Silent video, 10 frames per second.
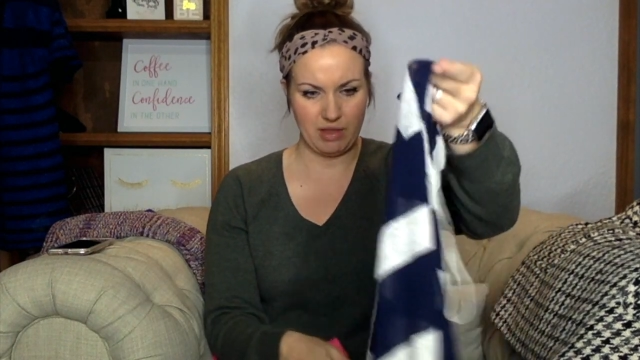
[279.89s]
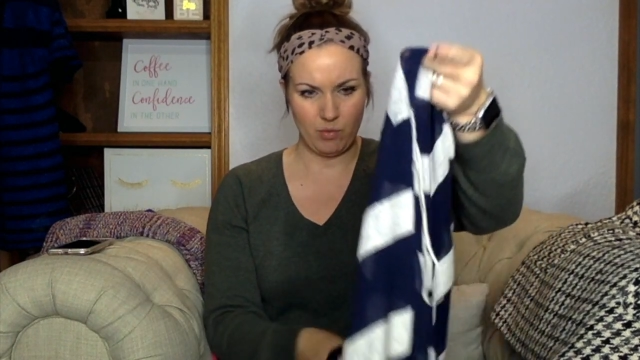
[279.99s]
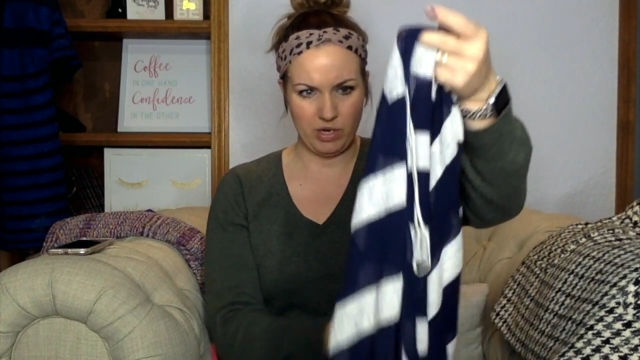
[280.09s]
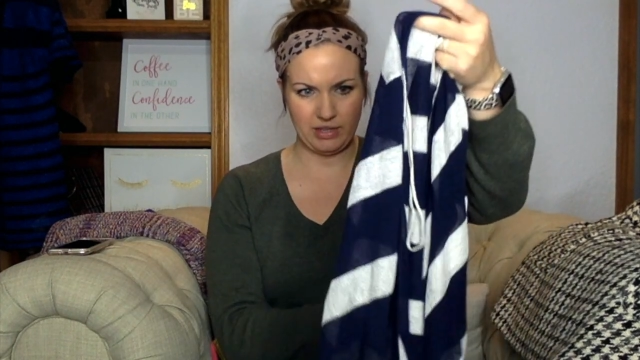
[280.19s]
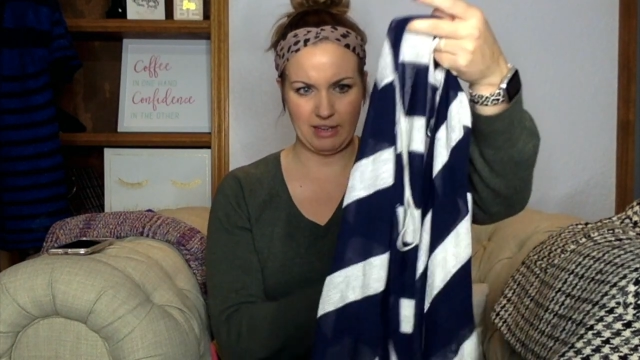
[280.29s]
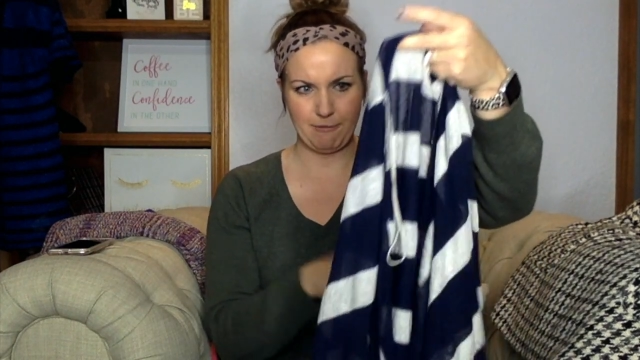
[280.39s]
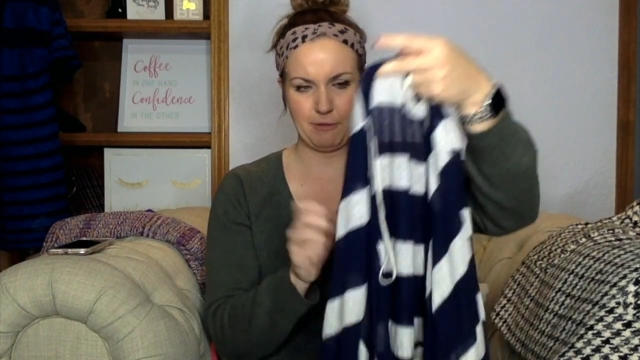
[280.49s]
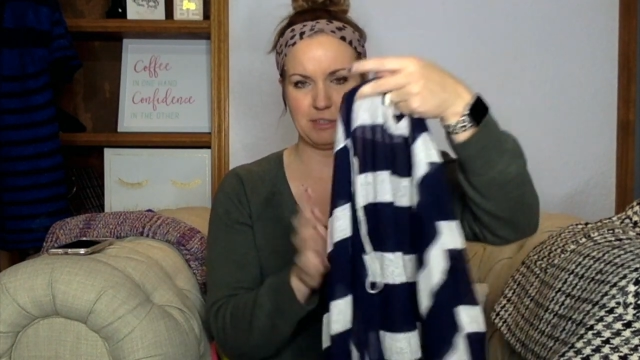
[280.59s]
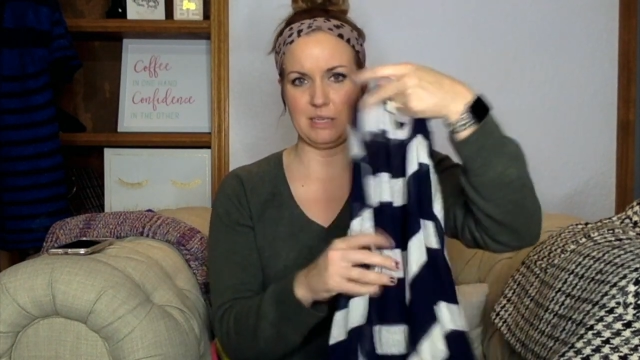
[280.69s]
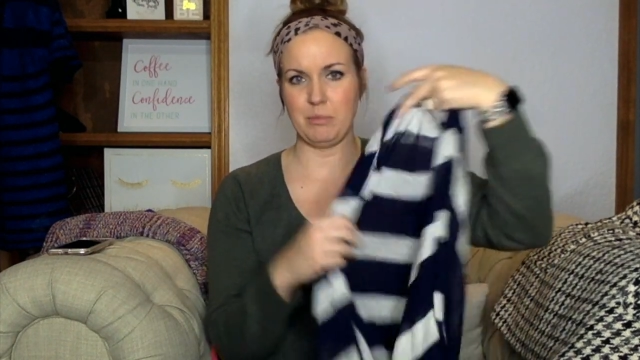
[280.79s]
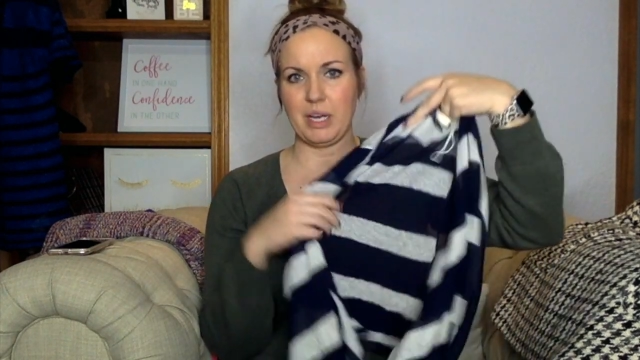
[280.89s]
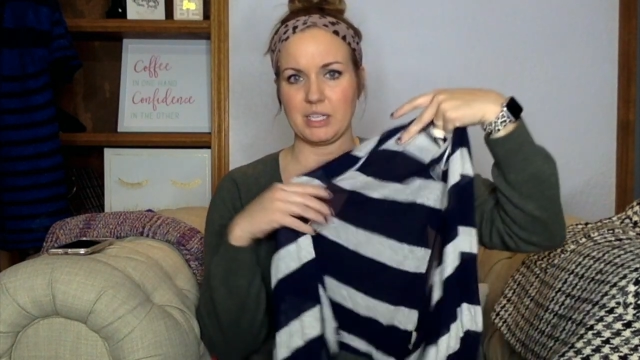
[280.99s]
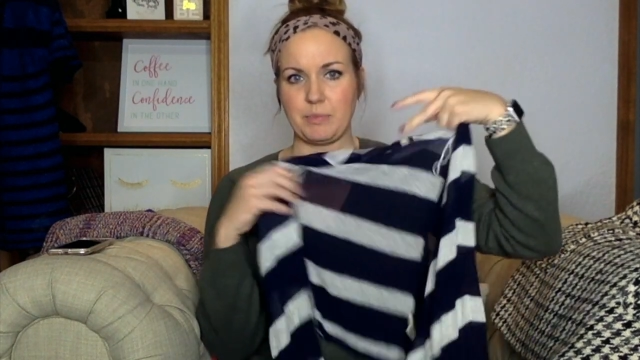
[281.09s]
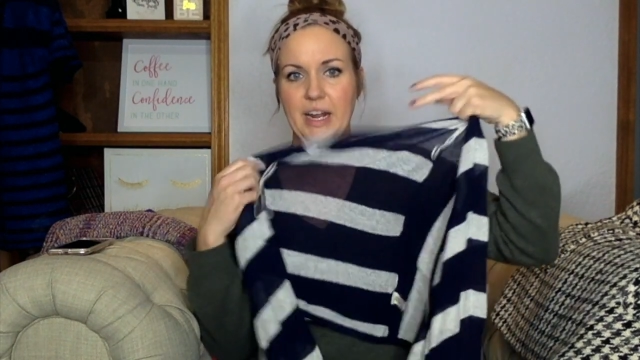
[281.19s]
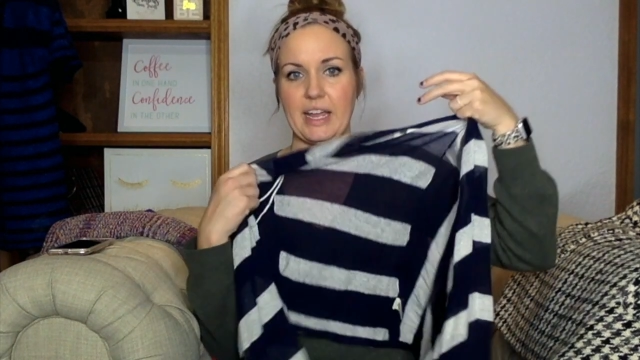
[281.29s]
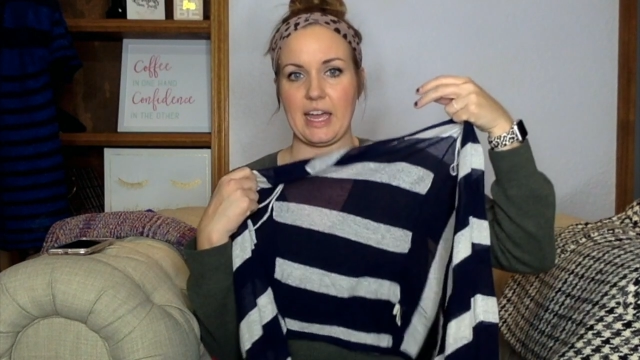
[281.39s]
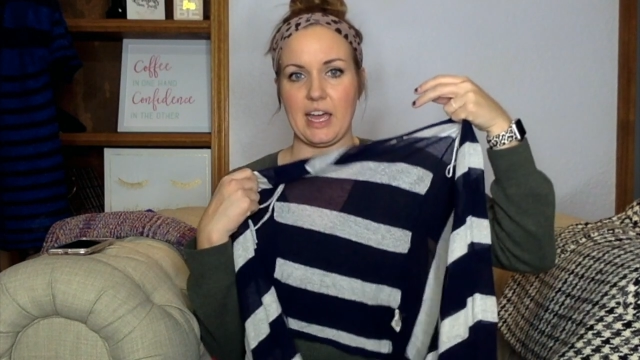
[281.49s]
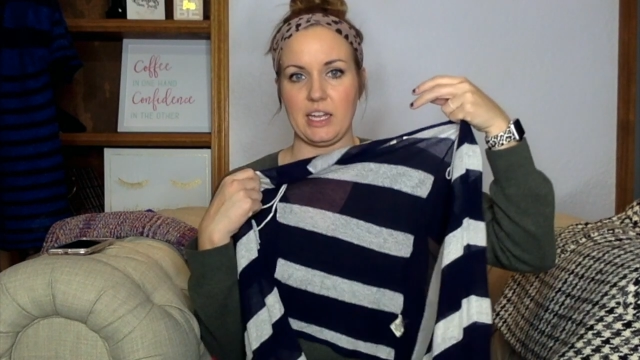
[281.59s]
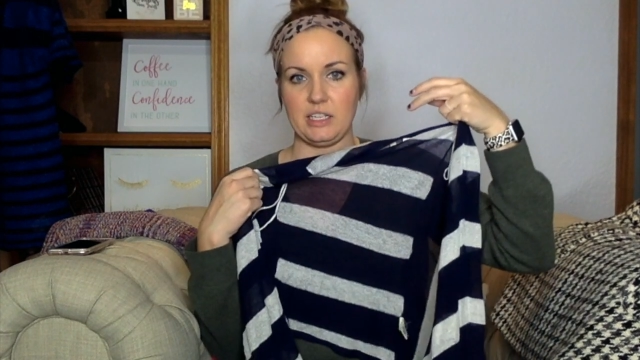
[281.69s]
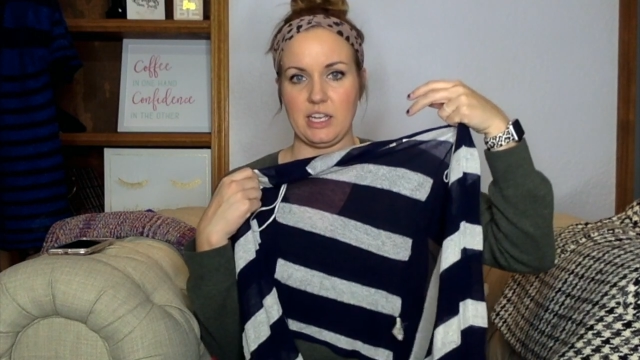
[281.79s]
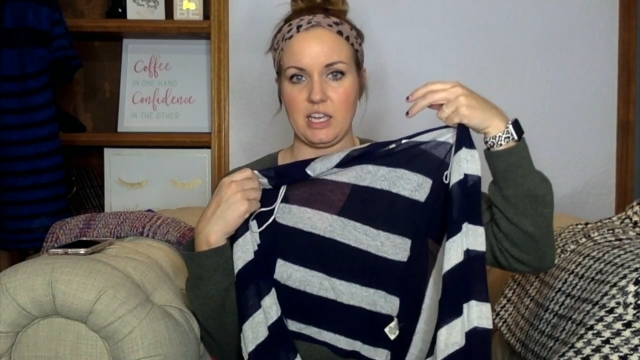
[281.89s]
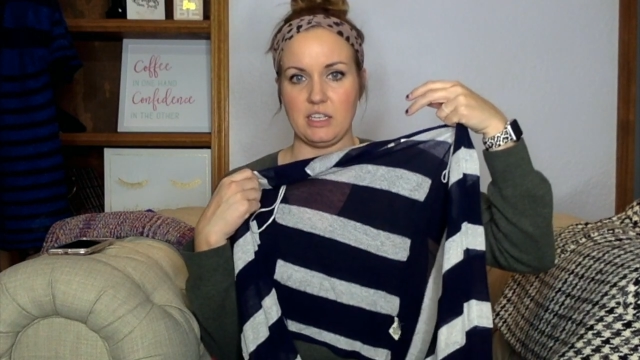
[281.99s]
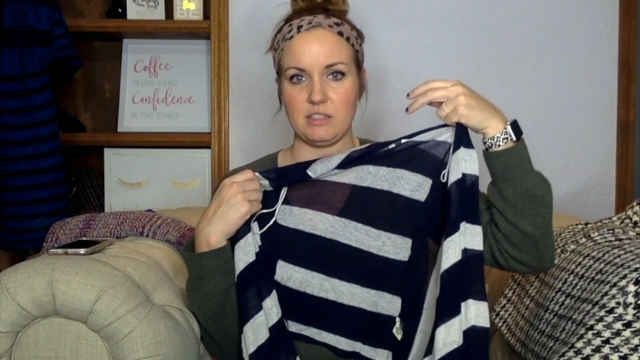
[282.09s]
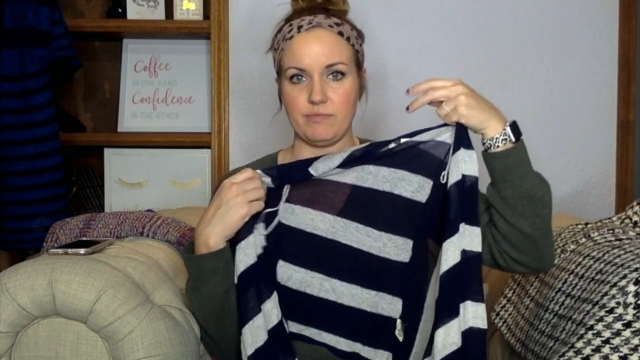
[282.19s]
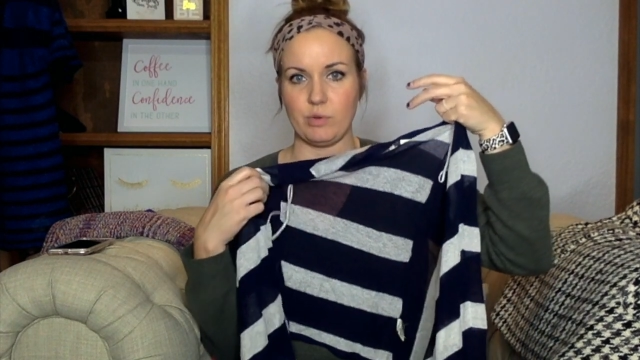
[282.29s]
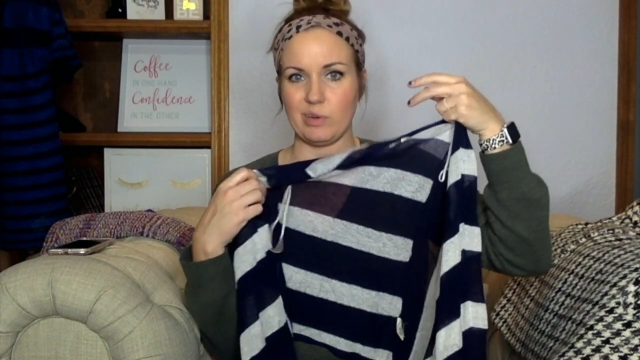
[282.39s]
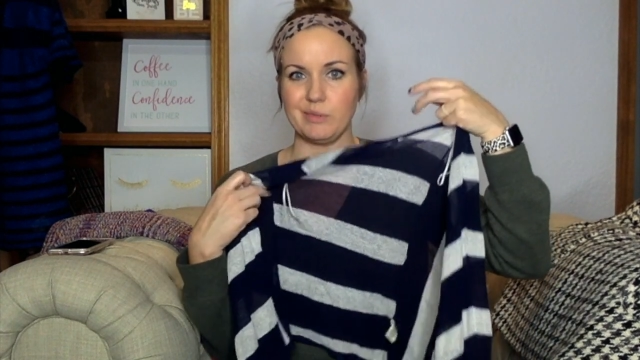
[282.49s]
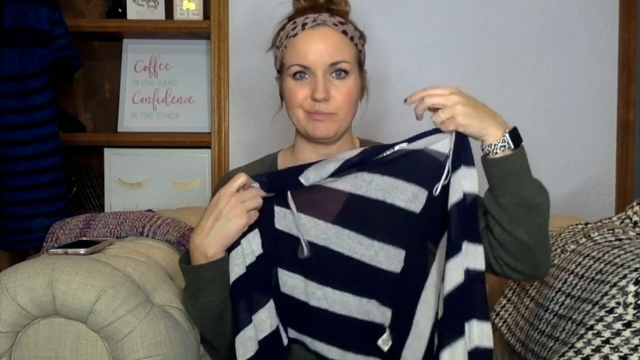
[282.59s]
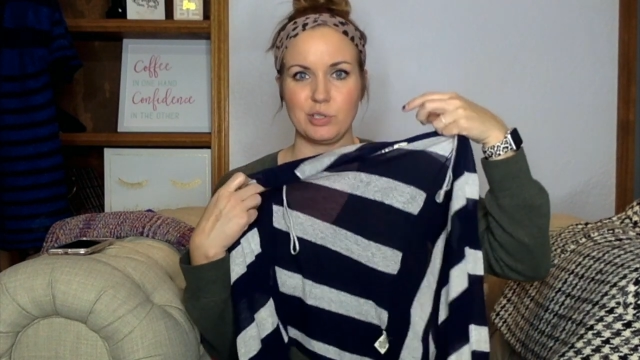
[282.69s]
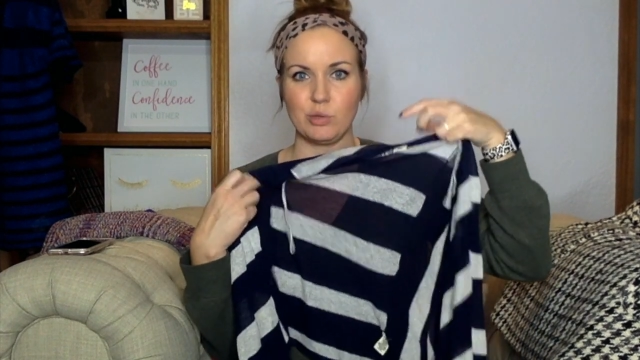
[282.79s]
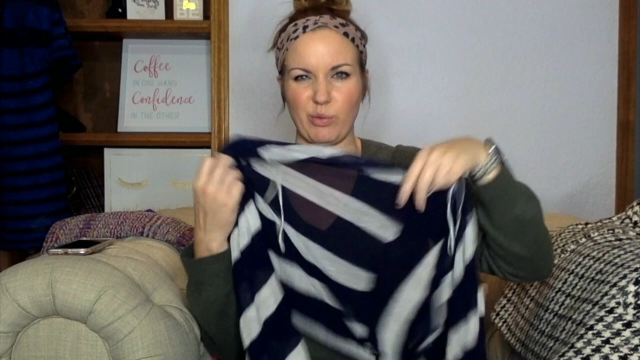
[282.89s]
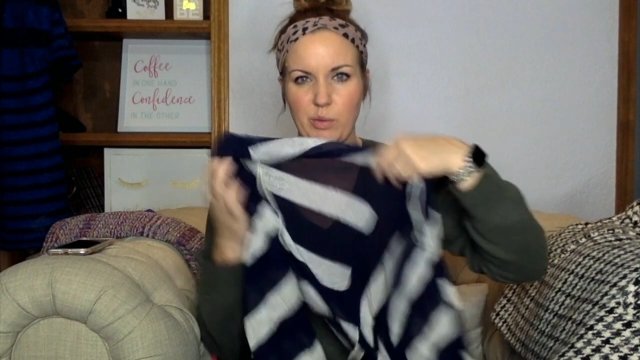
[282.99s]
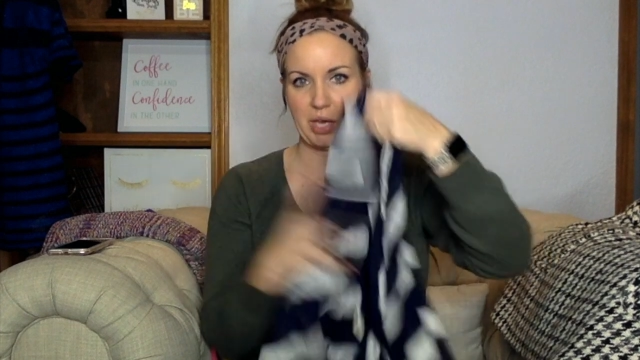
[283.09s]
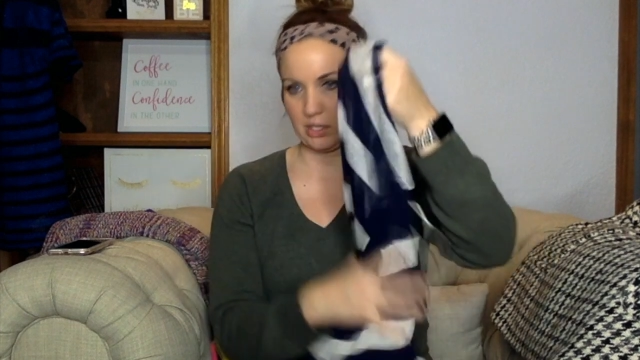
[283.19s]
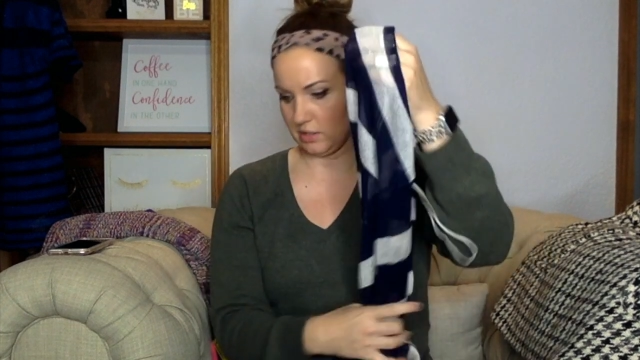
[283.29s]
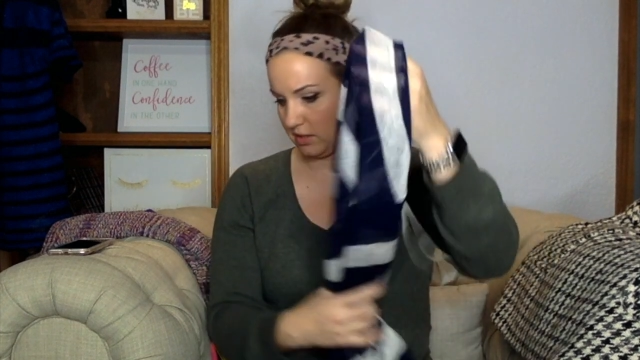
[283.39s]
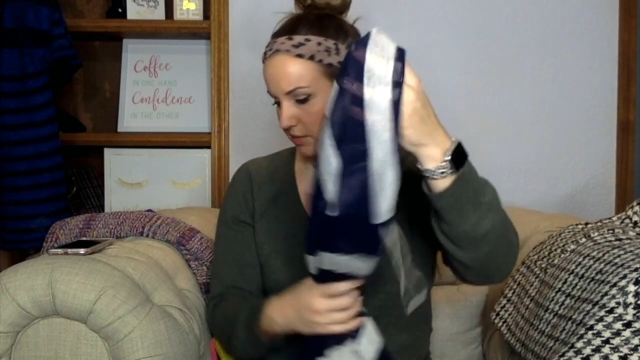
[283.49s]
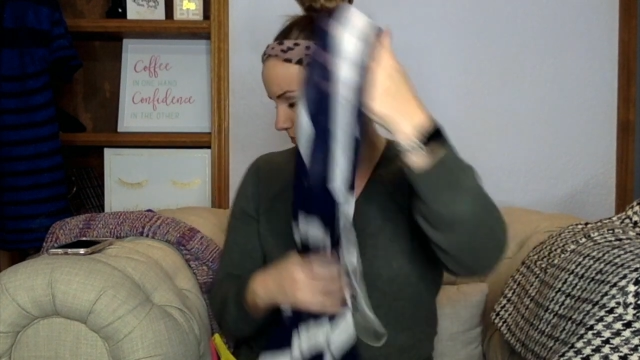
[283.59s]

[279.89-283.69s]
They wanted like $15, but I got it for $2 or $3.